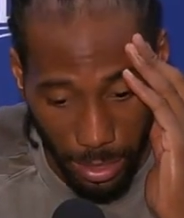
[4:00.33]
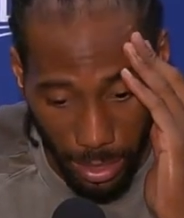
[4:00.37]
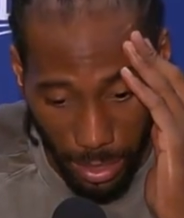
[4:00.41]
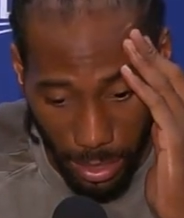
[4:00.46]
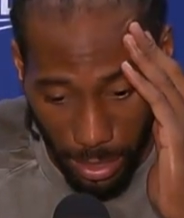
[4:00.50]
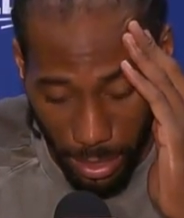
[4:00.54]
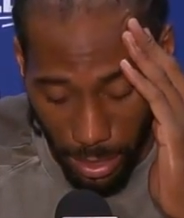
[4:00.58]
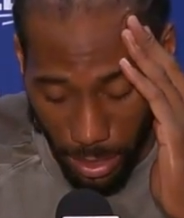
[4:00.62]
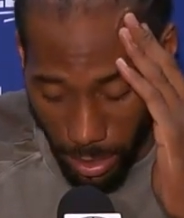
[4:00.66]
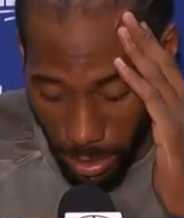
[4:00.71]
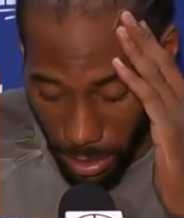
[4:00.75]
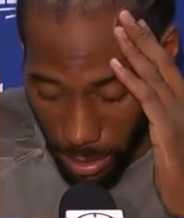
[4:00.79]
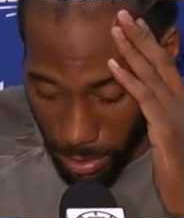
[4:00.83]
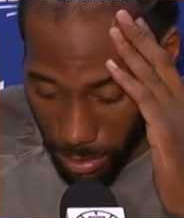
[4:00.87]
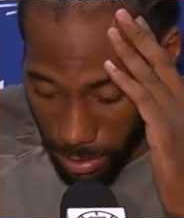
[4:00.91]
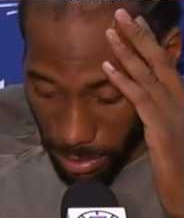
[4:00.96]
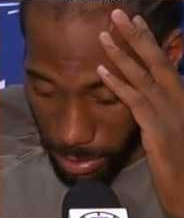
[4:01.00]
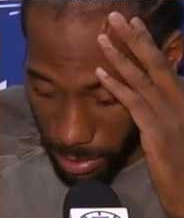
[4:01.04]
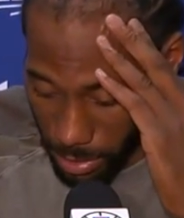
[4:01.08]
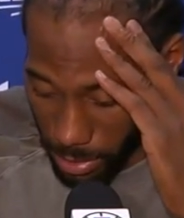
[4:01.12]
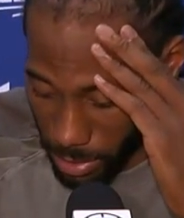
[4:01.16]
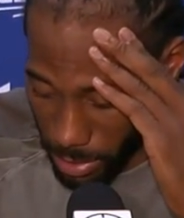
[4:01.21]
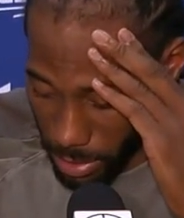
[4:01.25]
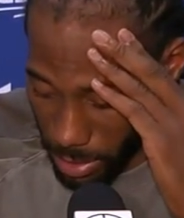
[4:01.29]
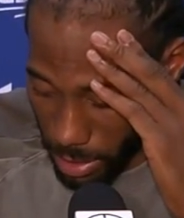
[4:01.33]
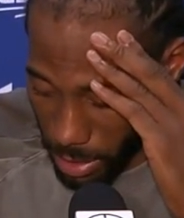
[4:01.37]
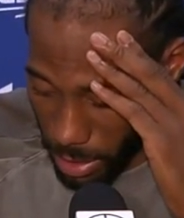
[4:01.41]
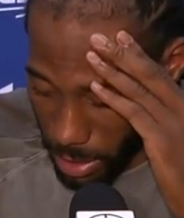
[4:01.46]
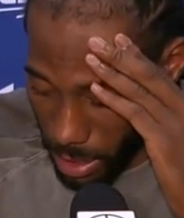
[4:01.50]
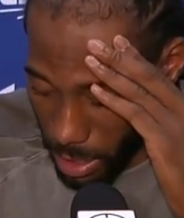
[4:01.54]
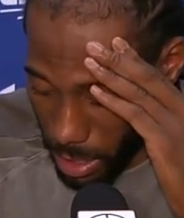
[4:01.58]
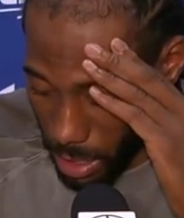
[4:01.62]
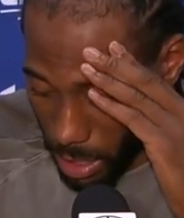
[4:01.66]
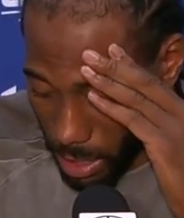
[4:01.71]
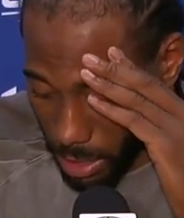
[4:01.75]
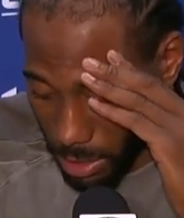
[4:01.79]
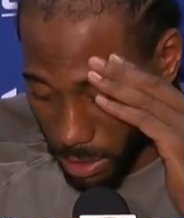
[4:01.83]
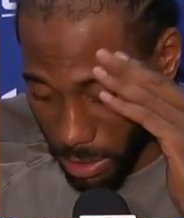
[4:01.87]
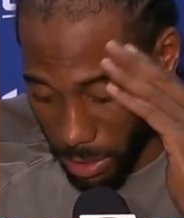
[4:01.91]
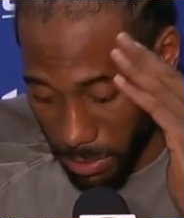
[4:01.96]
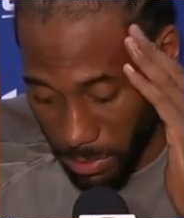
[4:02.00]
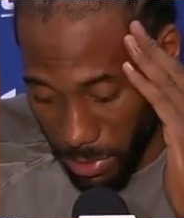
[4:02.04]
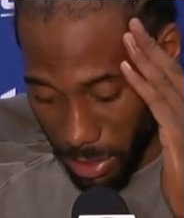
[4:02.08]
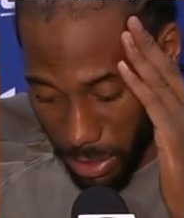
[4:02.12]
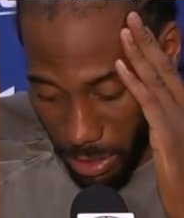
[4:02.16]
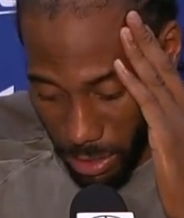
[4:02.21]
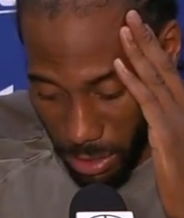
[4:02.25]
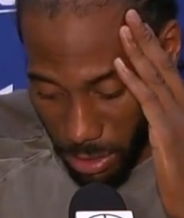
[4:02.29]
And it's
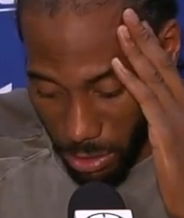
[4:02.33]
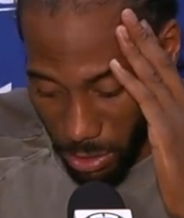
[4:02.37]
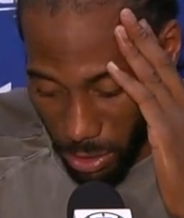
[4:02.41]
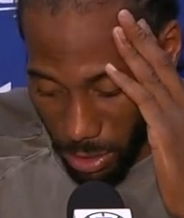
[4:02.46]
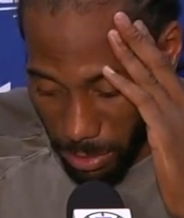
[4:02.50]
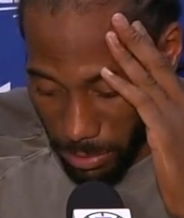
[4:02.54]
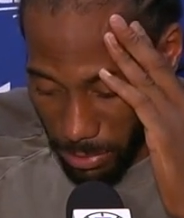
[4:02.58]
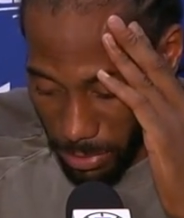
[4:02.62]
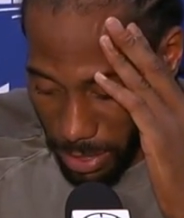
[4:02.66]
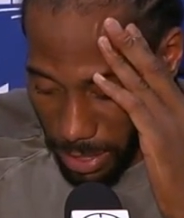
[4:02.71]
just on the